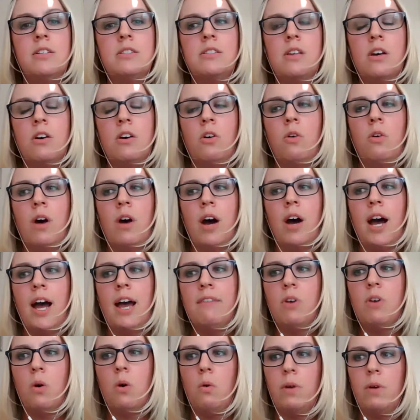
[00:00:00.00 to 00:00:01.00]
So
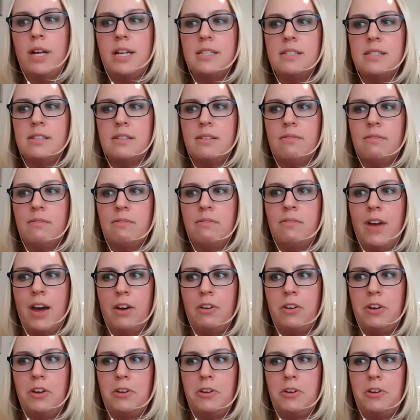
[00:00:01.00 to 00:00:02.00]
I've always
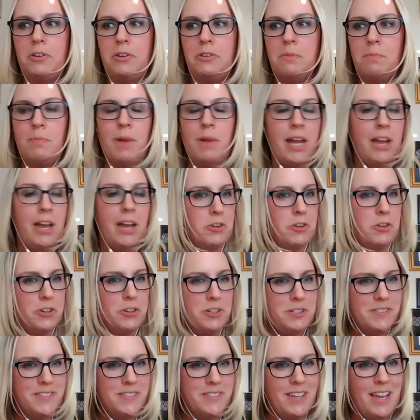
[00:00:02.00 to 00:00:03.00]
valued my
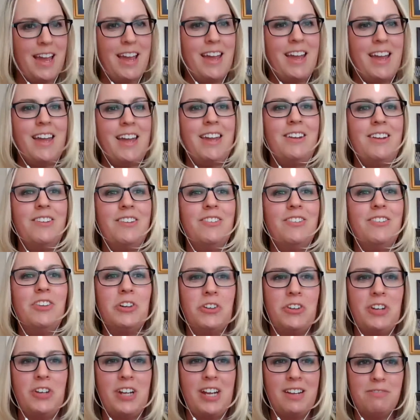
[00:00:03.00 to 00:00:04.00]
elders and
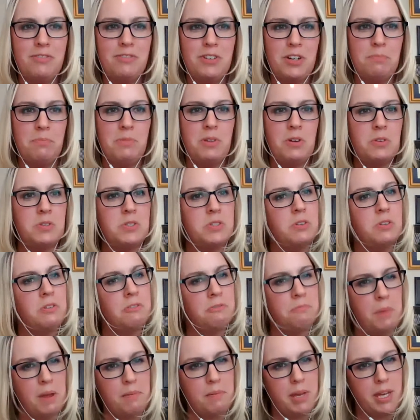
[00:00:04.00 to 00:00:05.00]
learning from those
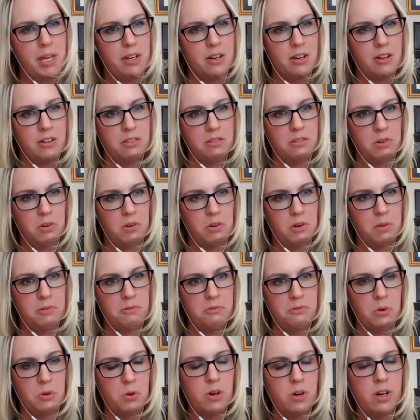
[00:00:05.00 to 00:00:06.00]
who've maybe gone through it
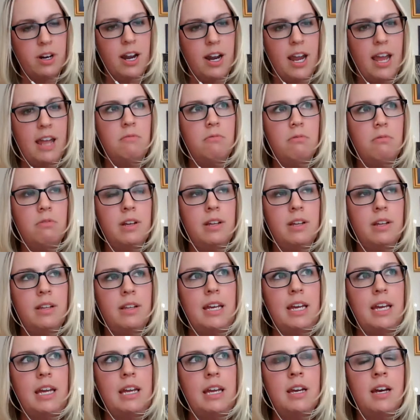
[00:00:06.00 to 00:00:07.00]
before, and
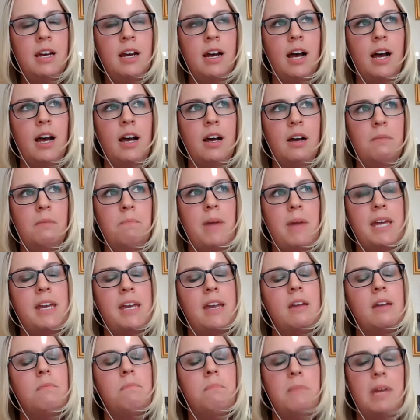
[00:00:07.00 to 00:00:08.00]
really
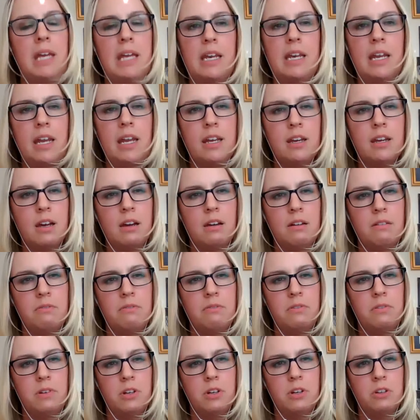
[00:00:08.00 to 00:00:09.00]
making meaning
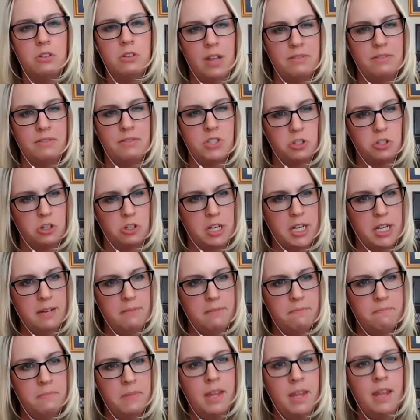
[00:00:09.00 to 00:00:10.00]
of your life's
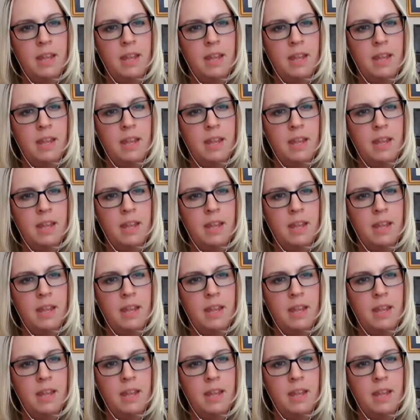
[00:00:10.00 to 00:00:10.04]
journey.